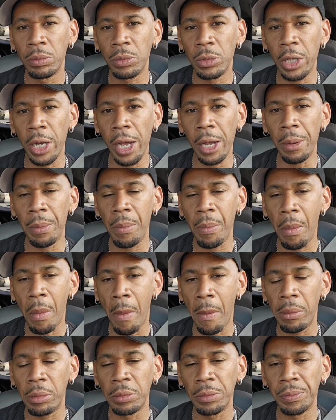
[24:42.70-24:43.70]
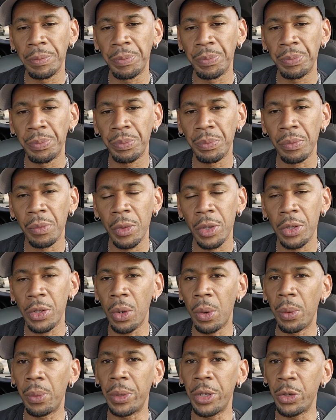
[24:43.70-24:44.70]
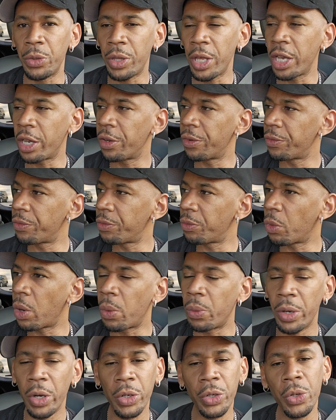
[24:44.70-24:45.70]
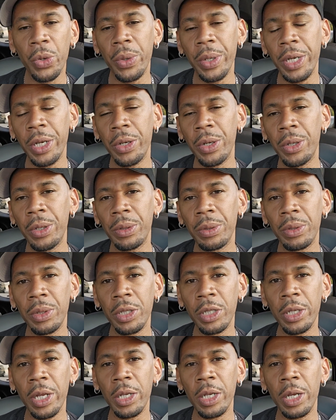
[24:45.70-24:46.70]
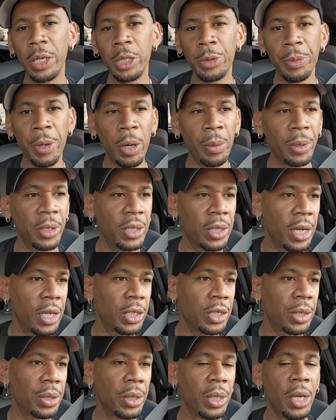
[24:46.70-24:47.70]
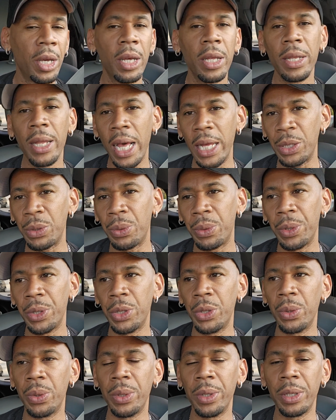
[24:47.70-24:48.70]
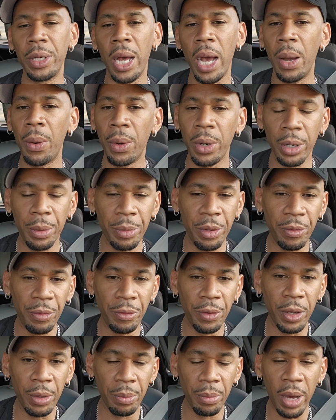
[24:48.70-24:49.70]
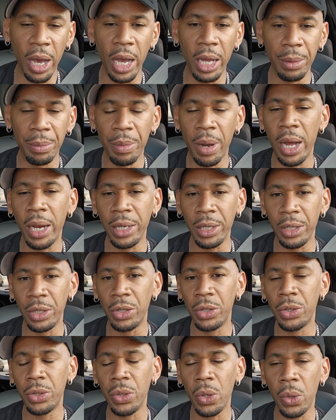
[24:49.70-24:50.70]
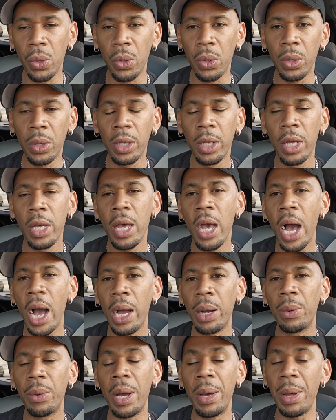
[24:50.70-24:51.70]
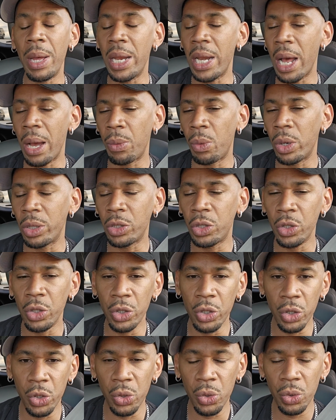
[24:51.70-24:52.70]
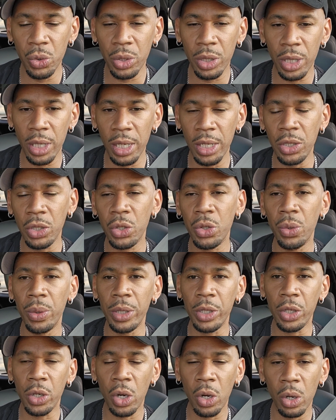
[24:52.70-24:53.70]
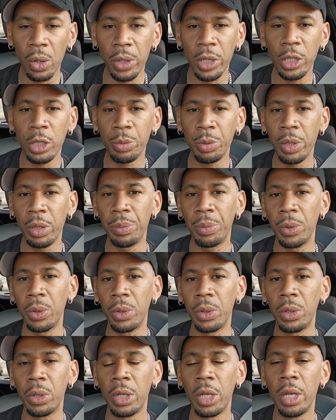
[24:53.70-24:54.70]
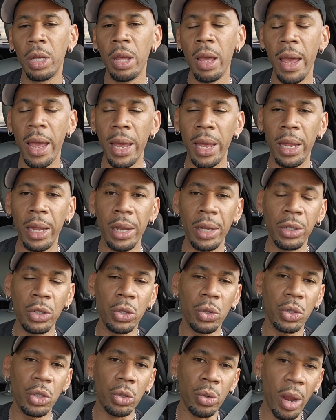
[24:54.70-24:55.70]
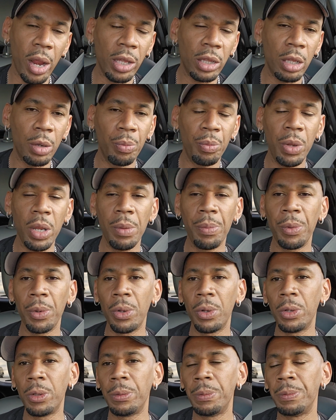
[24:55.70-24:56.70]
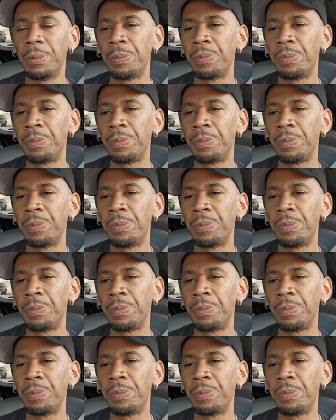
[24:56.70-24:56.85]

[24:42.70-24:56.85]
Okay? So when you think of what we're doing here, this experimentation, that's what we're doing. I want to be fit, mind, body, and soul. And I want to use this to encourage people and to strengthen people,